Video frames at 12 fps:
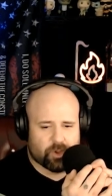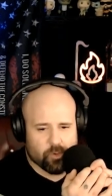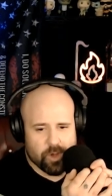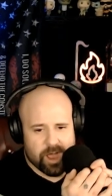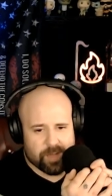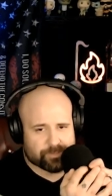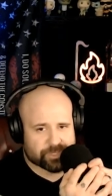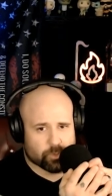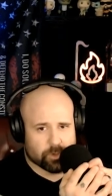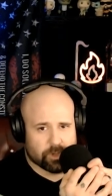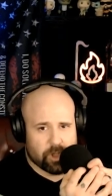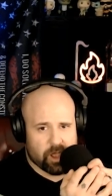crops
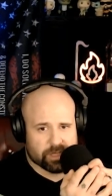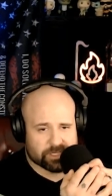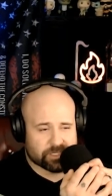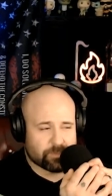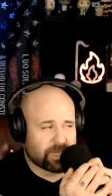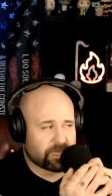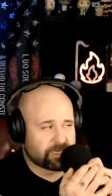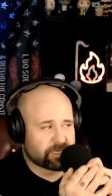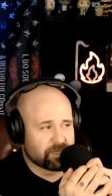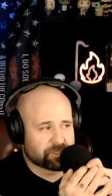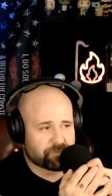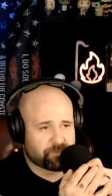were lost, meaning
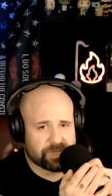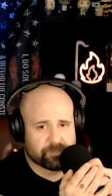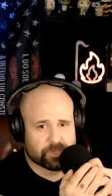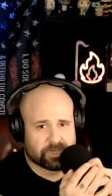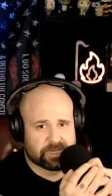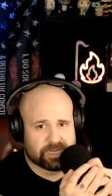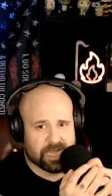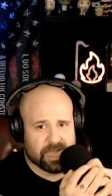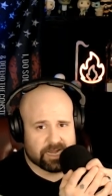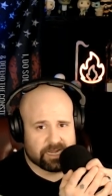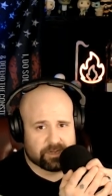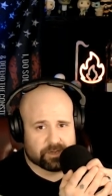tons of people
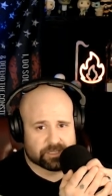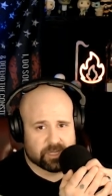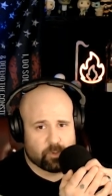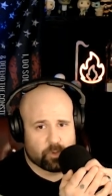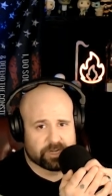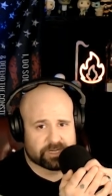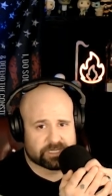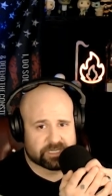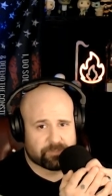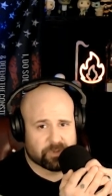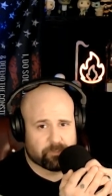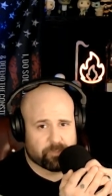died because they wouldn't
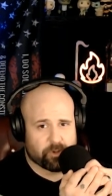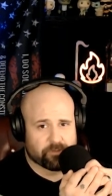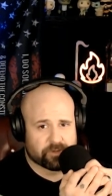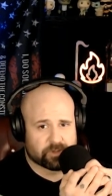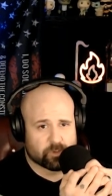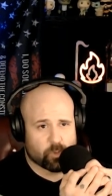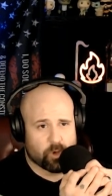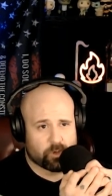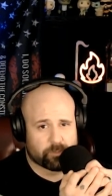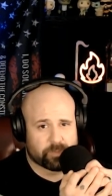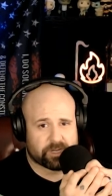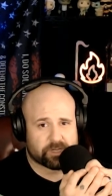accept a perfect
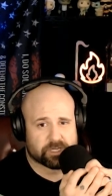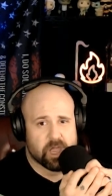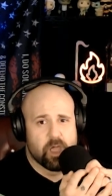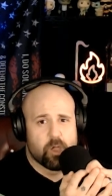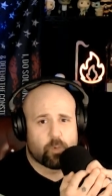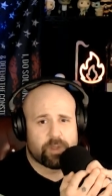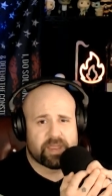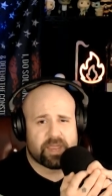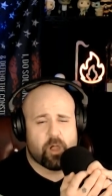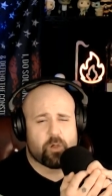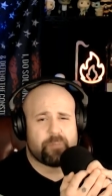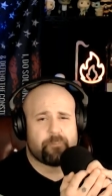world because we
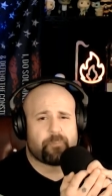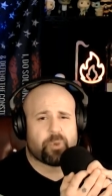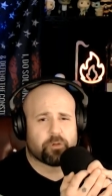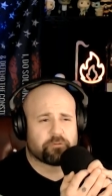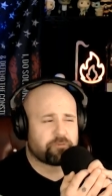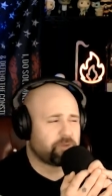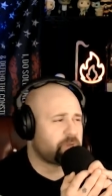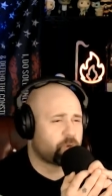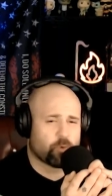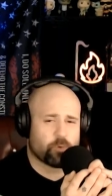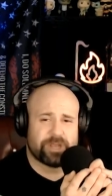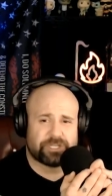are imperfect
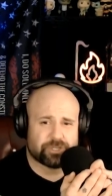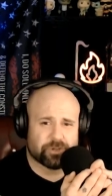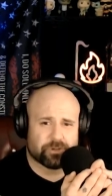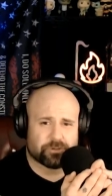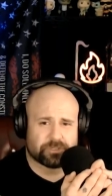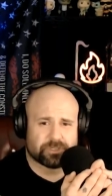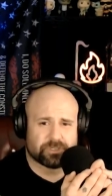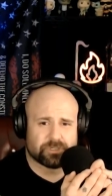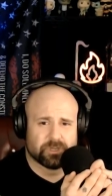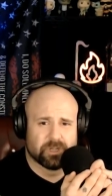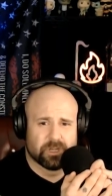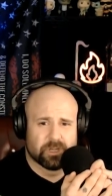creatures.
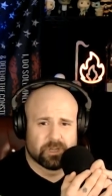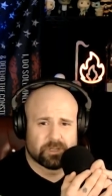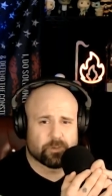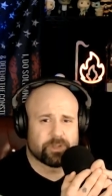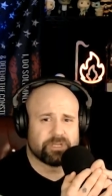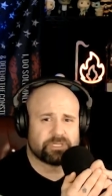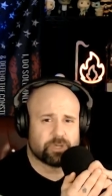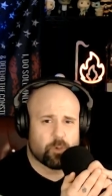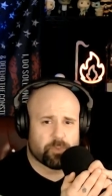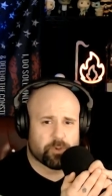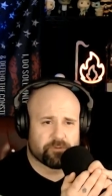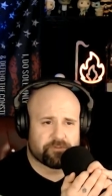There is no
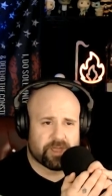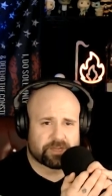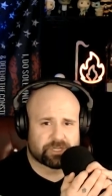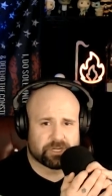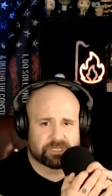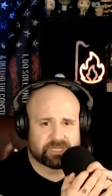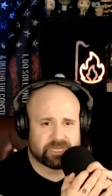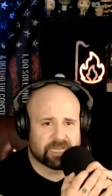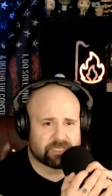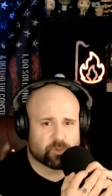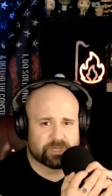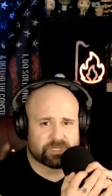perfection. You see,
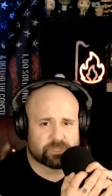that's why